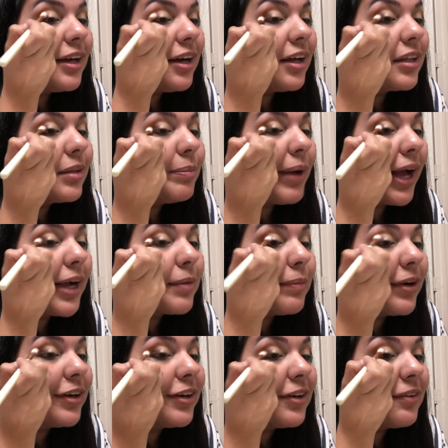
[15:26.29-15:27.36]
on the back
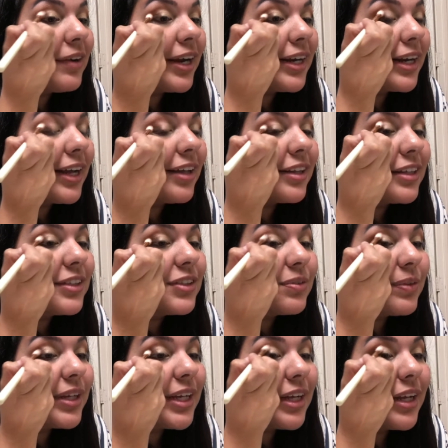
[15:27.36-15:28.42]
burner right now this
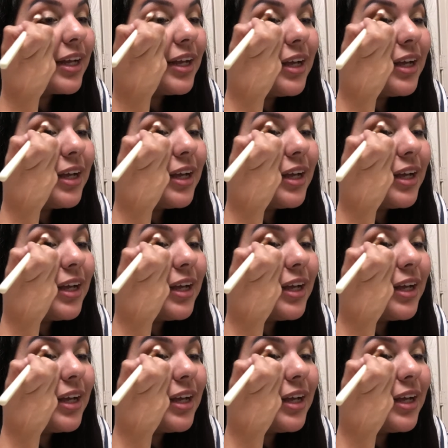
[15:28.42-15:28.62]
week.